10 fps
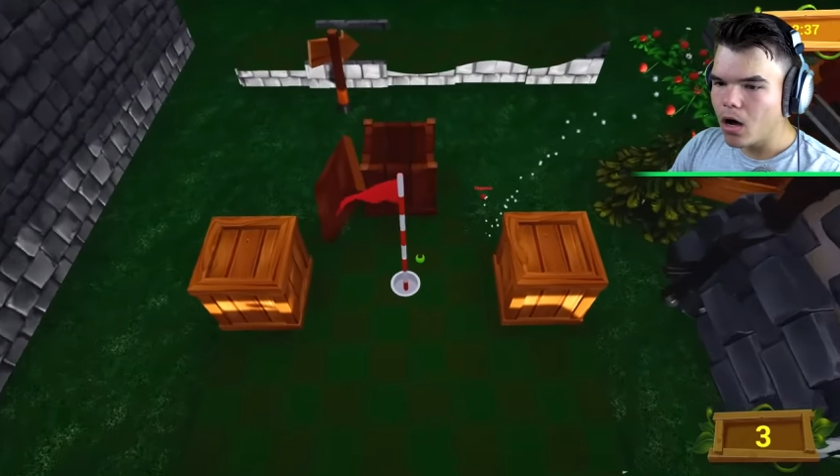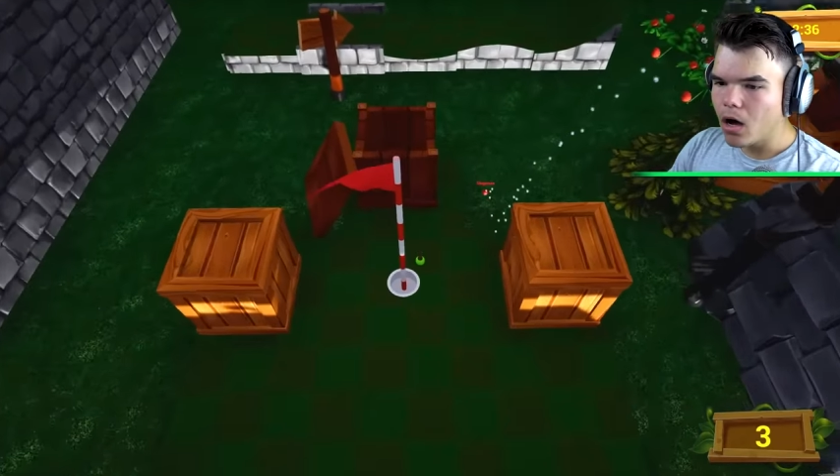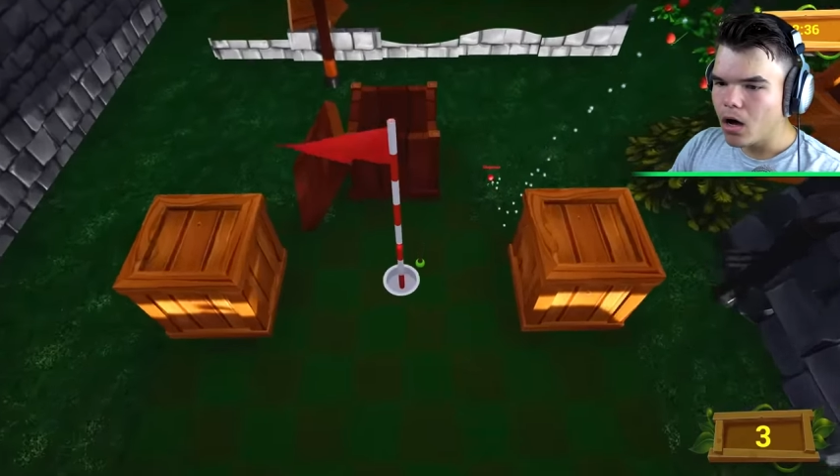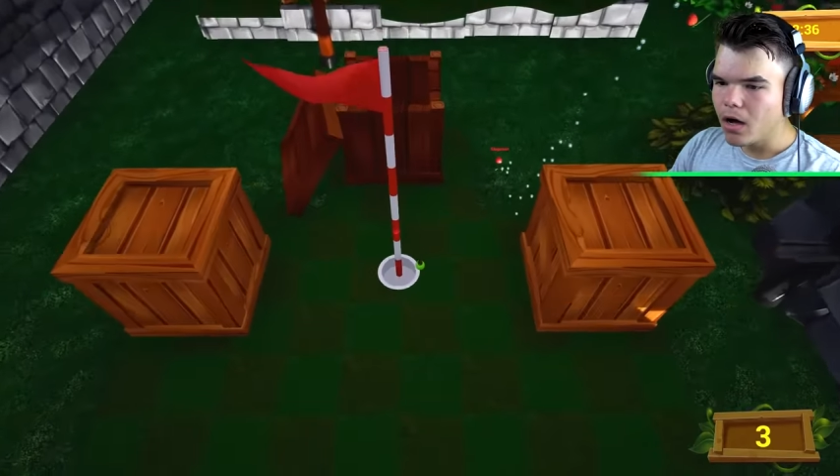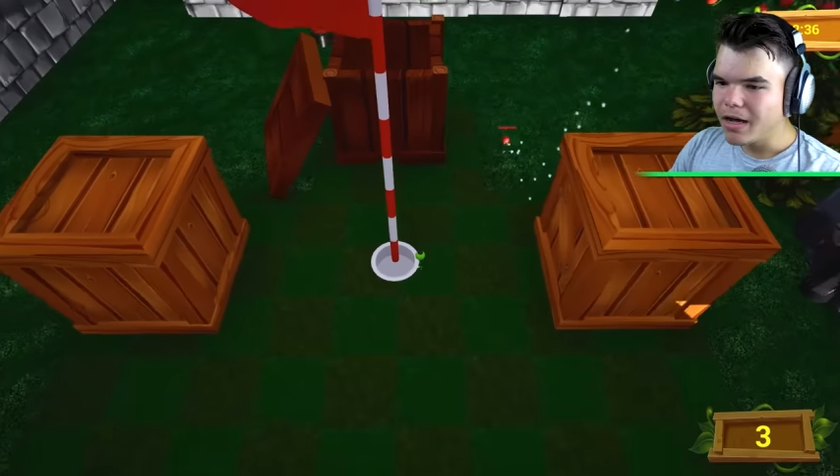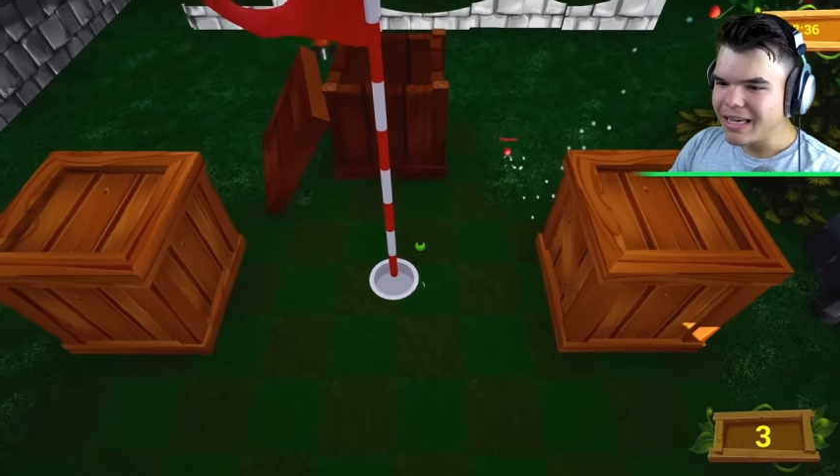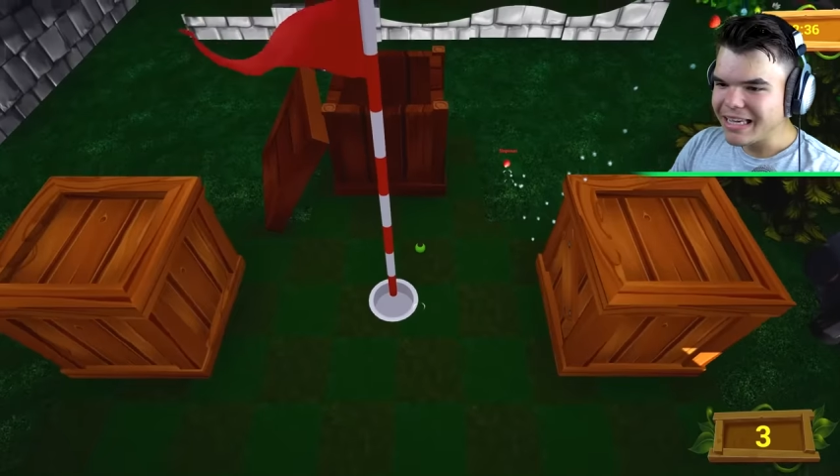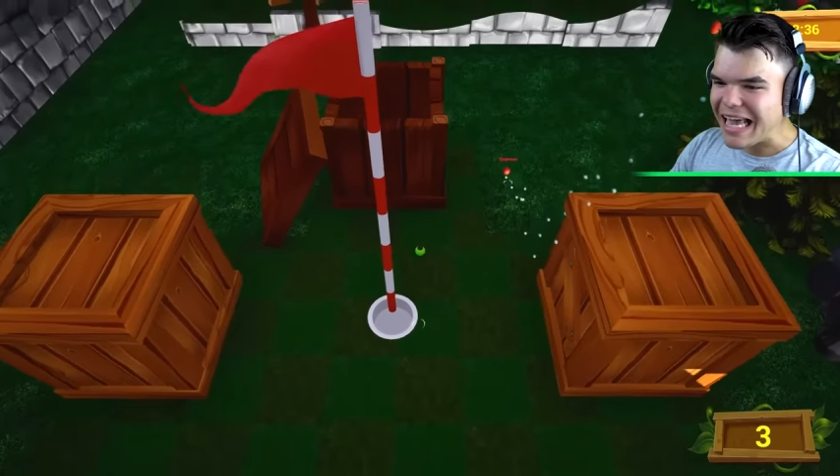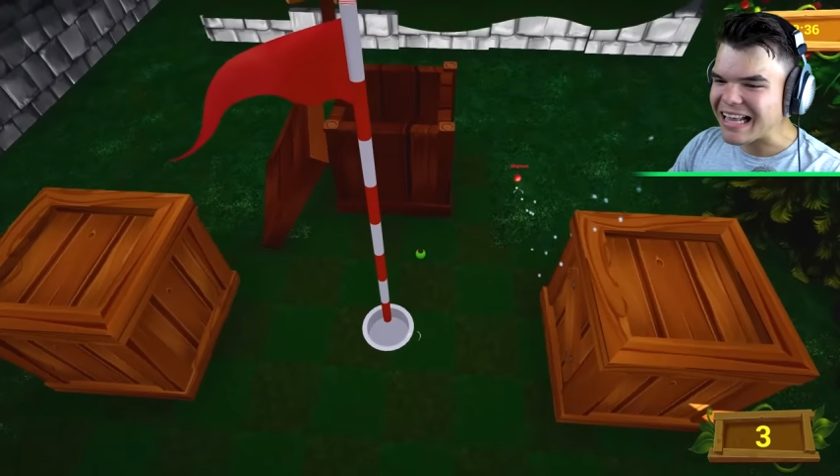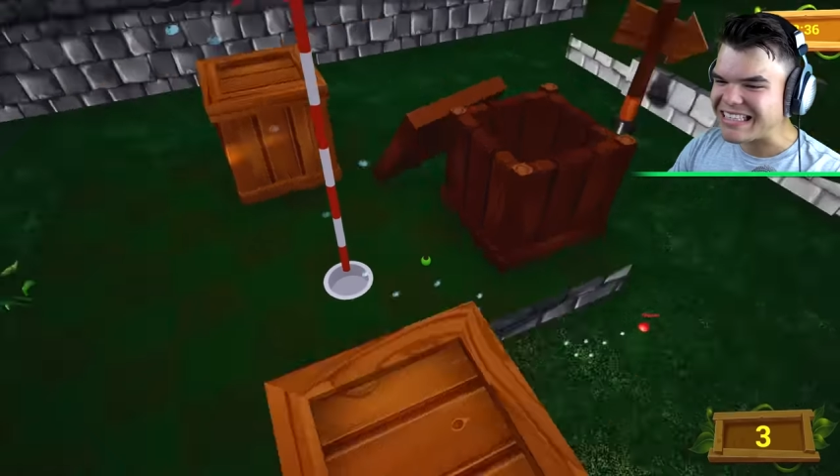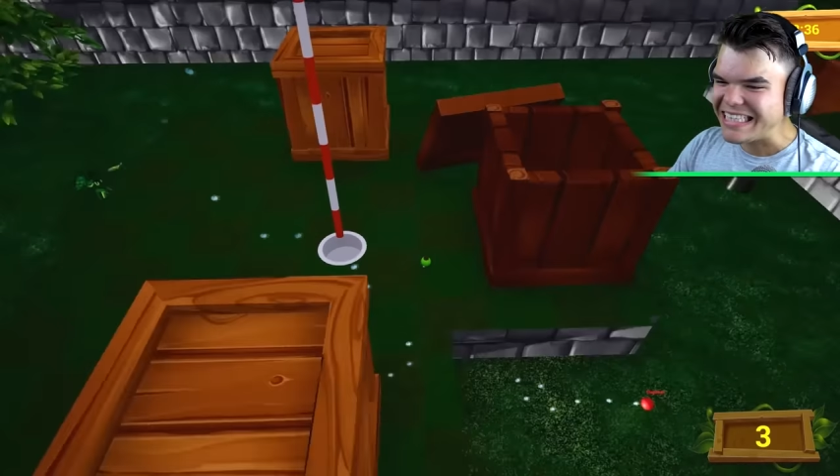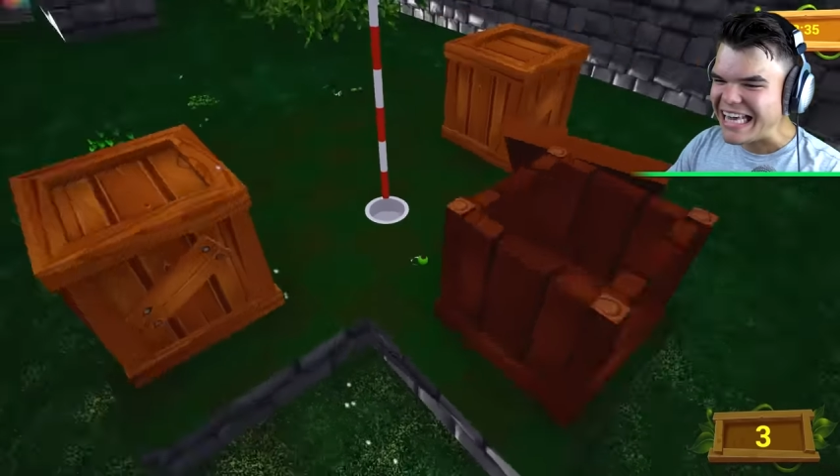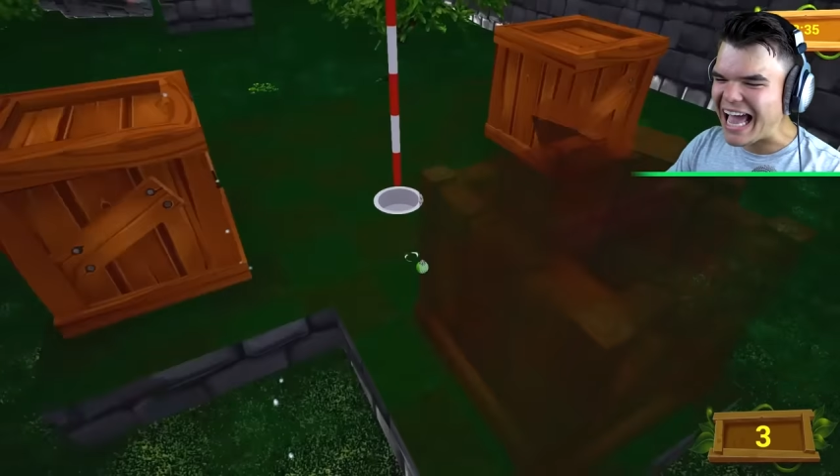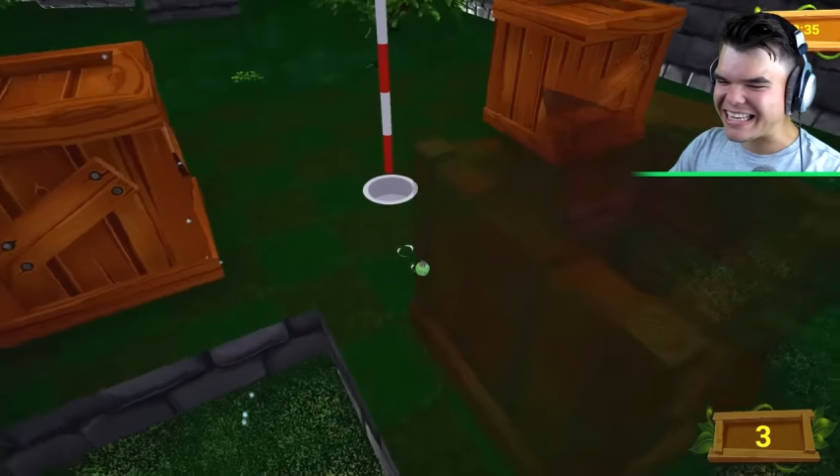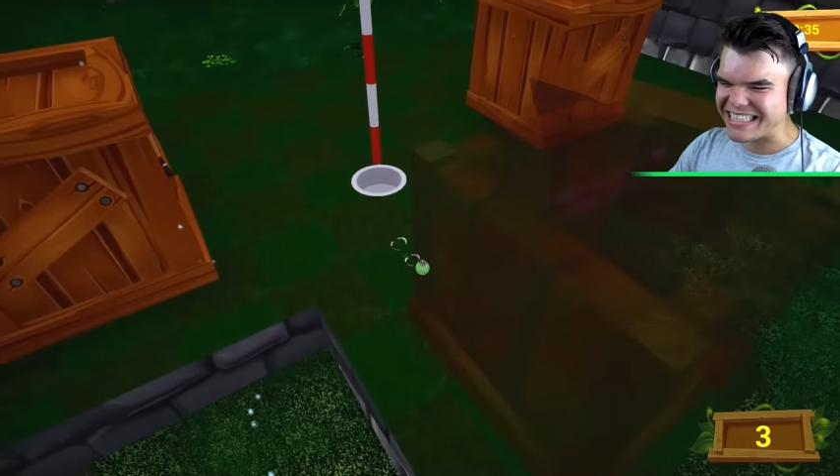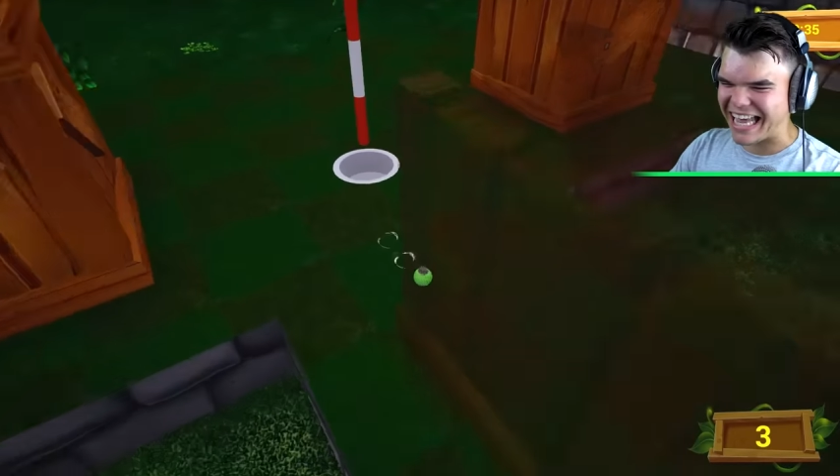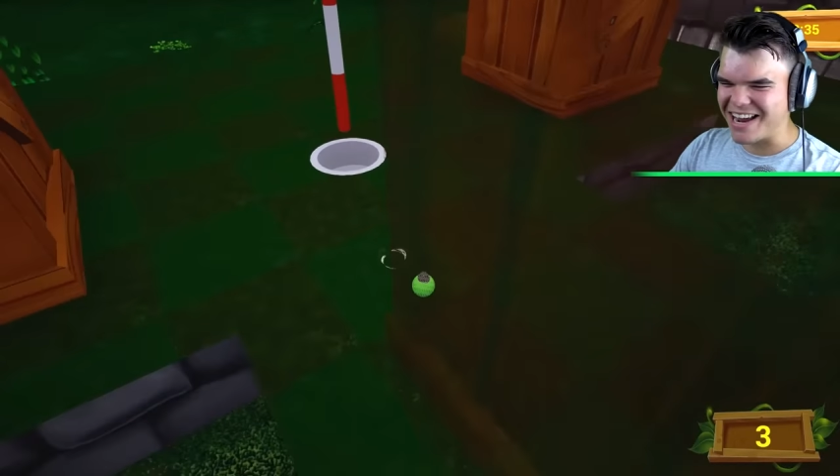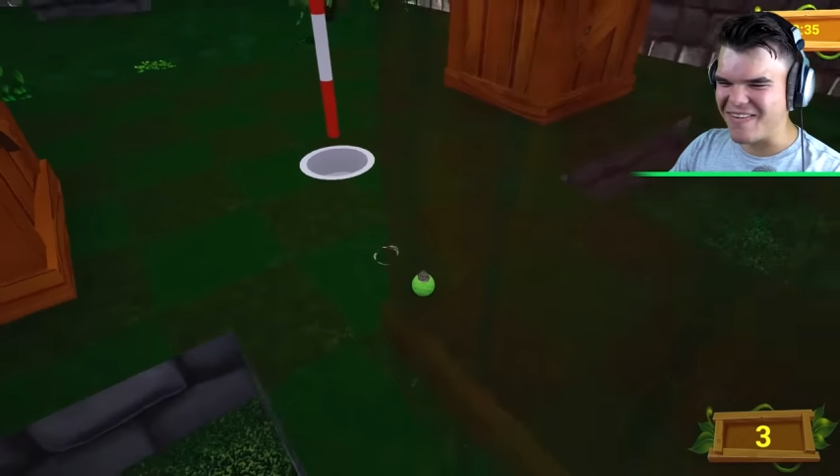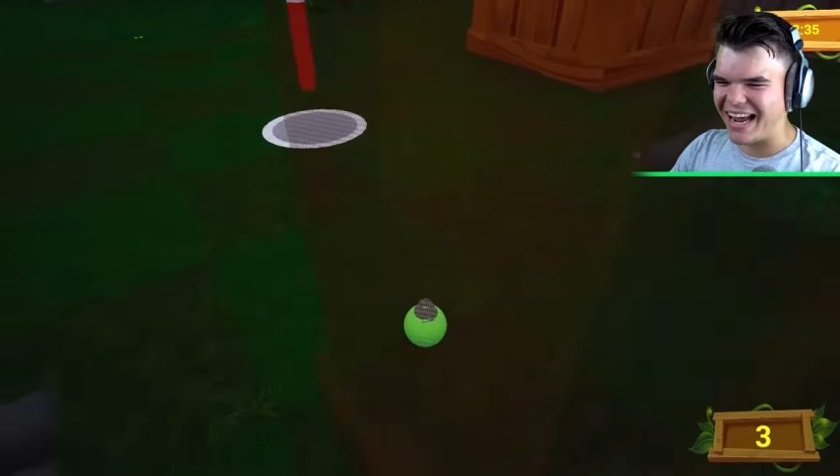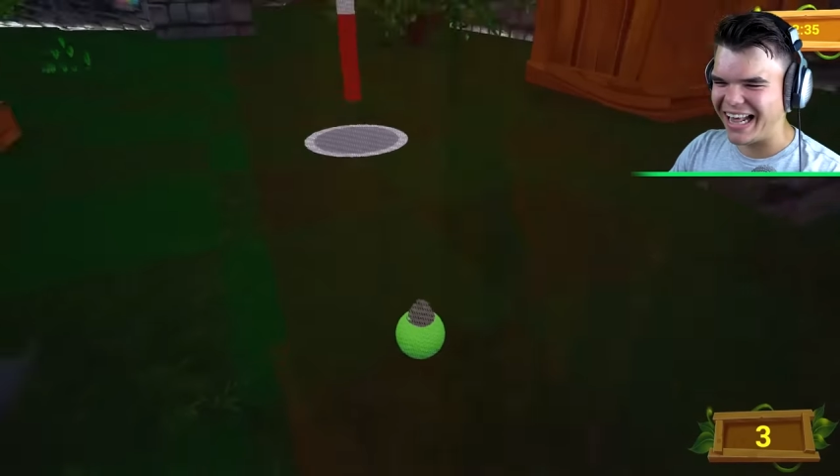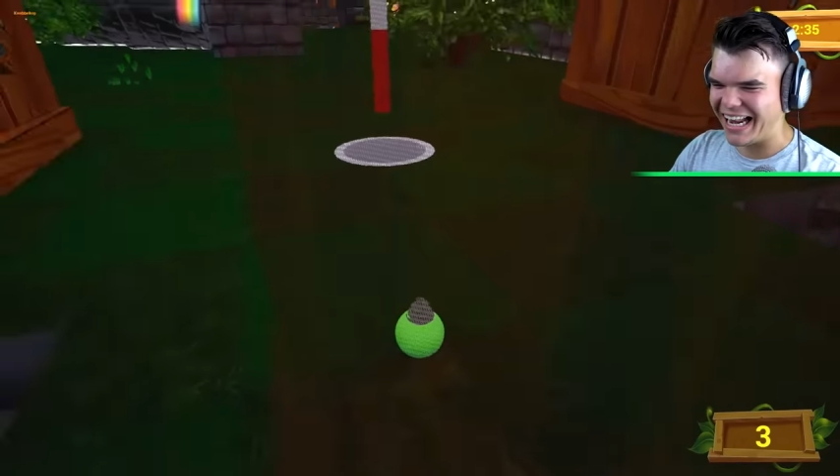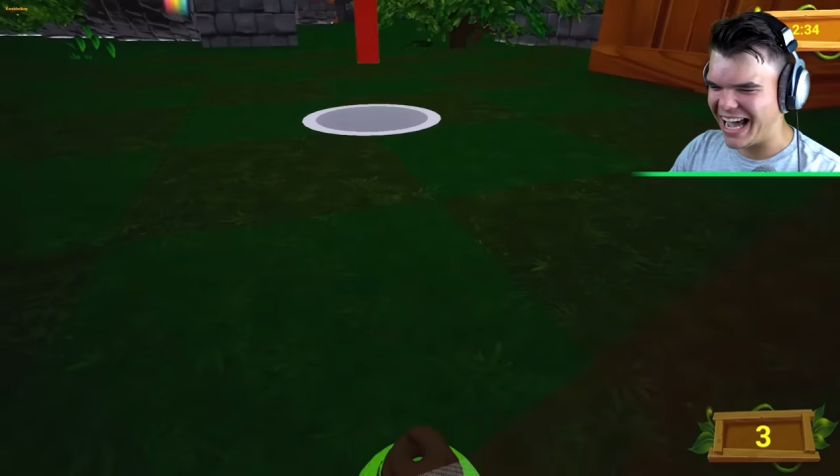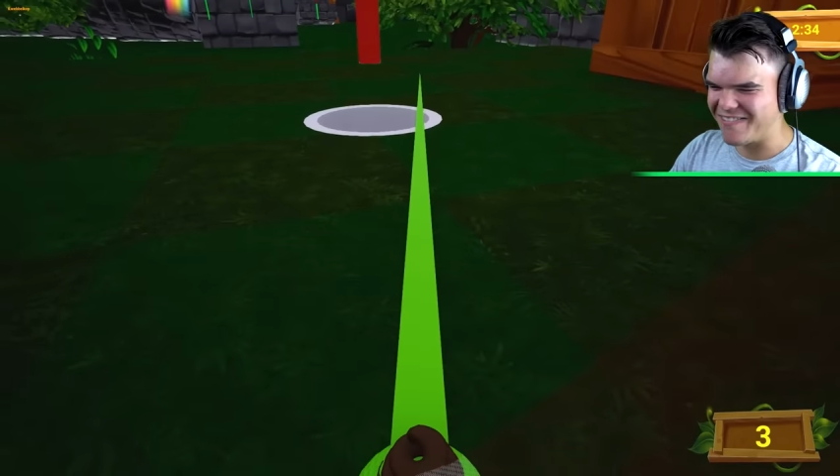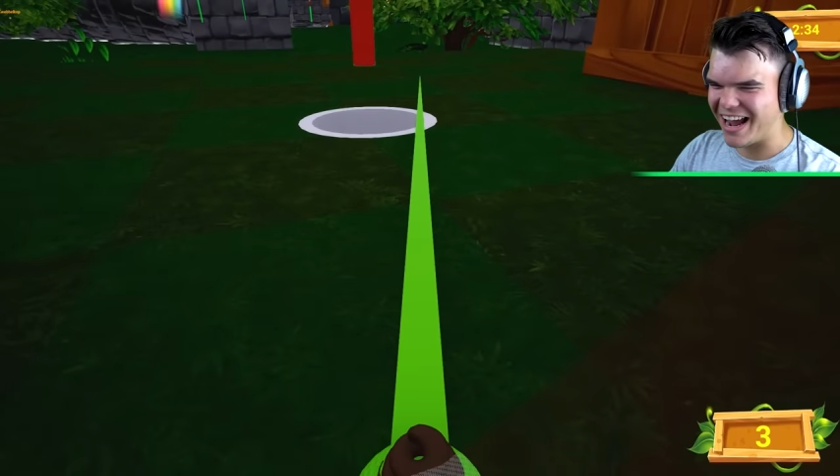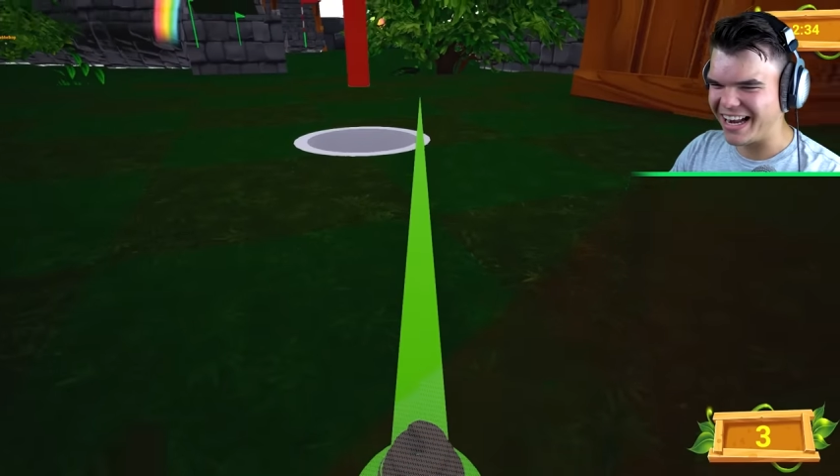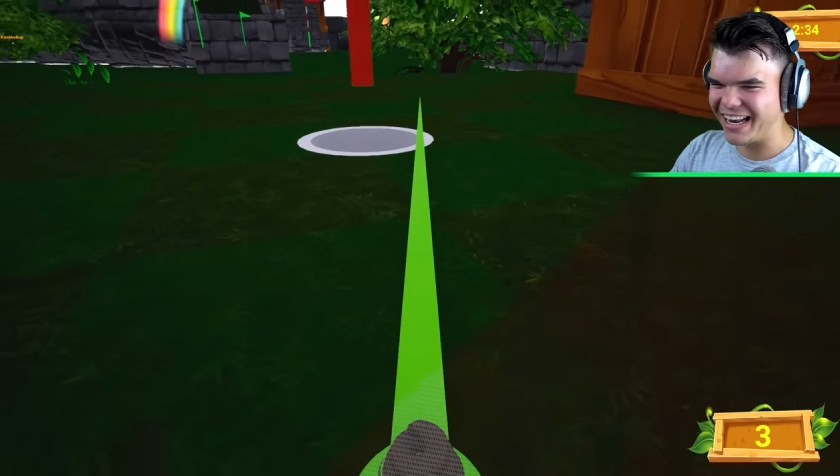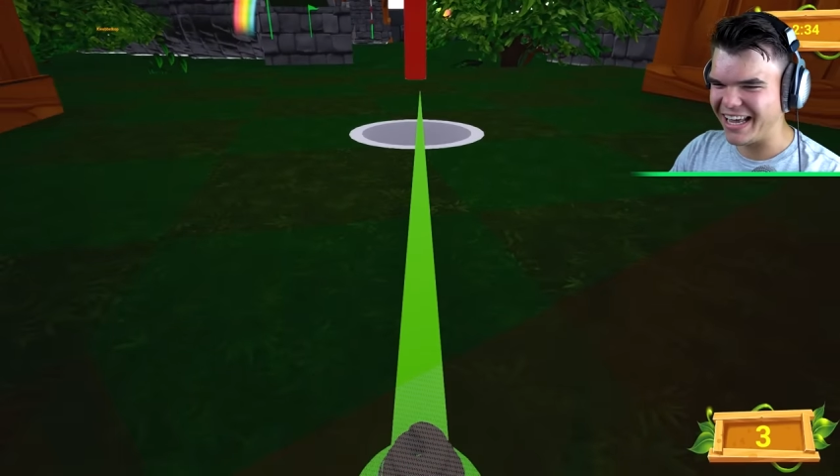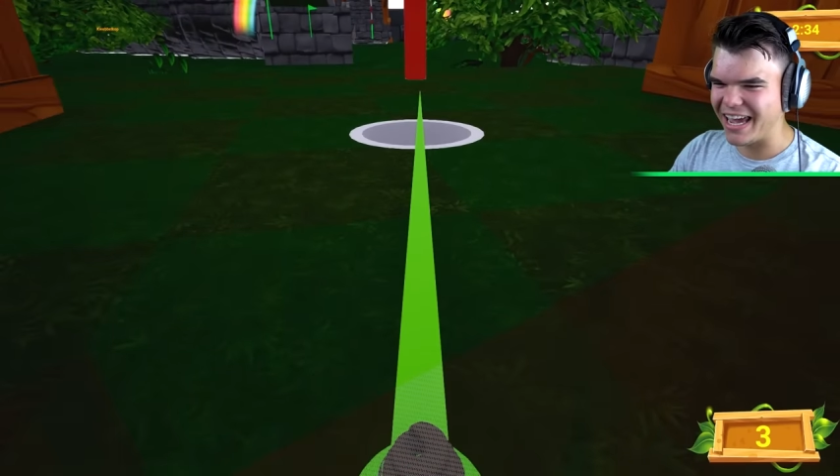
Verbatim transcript: Yes, yes, I made it. I made it.